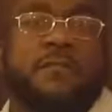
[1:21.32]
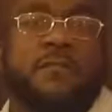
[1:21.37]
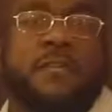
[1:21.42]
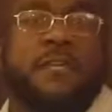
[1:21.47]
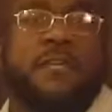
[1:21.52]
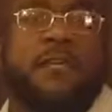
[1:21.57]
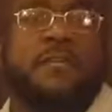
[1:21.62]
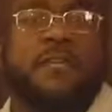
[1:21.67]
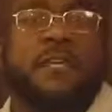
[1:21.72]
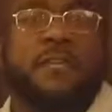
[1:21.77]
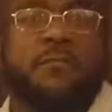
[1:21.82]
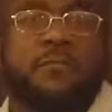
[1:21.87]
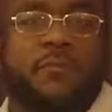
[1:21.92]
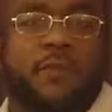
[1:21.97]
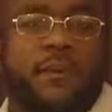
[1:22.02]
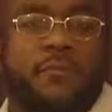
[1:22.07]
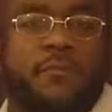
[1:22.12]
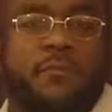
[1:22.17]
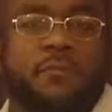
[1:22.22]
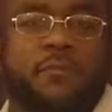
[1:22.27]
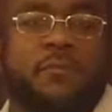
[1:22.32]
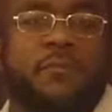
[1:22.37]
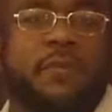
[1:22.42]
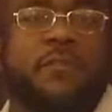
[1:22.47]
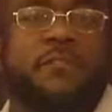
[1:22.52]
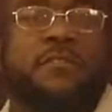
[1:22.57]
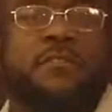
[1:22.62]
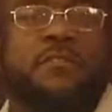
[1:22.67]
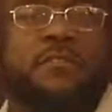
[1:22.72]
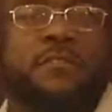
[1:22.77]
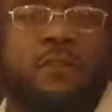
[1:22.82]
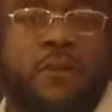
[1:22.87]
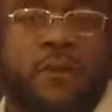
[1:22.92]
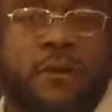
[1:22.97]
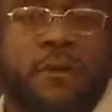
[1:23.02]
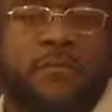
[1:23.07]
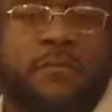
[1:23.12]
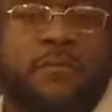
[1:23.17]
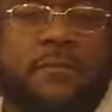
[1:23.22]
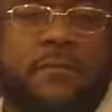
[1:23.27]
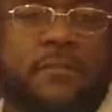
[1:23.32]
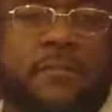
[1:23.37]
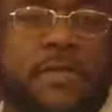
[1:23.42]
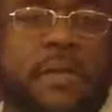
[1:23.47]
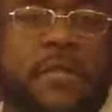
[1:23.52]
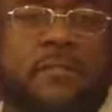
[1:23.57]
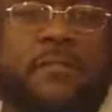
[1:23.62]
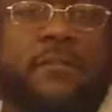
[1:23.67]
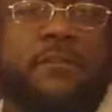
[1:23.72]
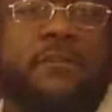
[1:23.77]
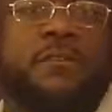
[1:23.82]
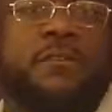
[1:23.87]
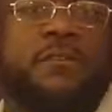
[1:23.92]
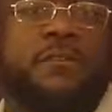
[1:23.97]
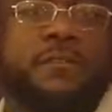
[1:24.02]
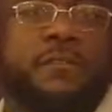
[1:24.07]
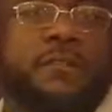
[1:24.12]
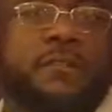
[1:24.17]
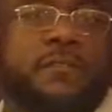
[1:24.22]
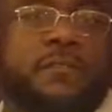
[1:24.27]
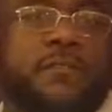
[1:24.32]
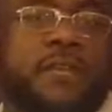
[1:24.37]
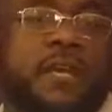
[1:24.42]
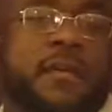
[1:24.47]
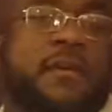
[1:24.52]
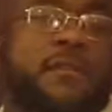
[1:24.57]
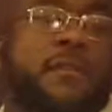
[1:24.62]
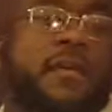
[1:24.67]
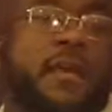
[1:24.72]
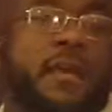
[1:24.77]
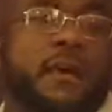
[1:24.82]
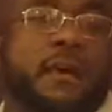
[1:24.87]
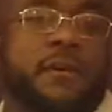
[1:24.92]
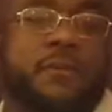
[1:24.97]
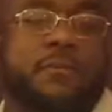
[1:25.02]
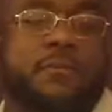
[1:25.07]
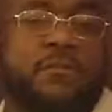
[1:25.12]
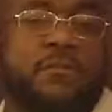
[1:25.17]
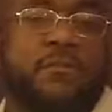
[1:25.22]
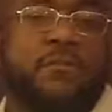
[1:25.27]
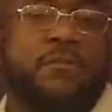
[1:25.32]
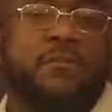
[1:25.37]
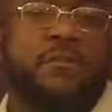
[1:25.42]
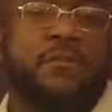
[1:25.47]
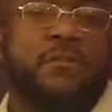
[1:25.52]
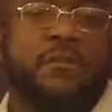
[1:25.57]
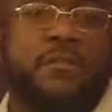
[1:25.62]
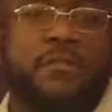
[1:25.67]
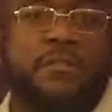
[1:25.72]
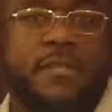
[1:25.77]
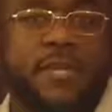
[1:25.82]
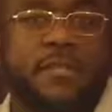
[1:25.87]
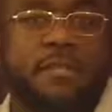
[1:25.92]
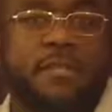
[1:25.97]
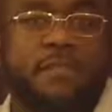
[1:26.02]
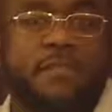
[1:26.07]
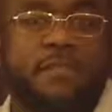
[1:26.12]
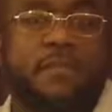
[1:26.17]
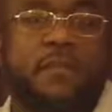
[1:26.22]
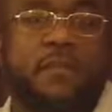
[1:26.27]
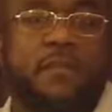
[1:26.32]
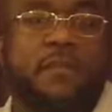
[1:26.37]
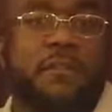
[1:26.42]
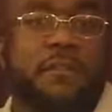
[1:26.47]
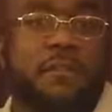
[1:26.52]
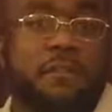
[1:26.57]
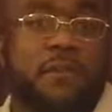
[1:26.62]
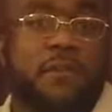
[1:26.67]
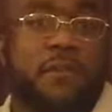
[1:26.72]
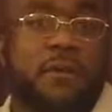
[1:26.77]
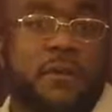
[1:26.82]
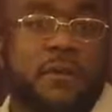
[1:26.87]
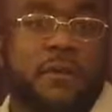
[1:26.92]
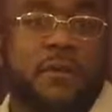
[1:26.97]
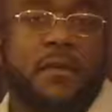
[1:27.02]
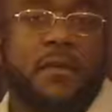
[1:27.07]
take a deep breath and speak to the court and tell the judge exactly how your attorney is actually failing you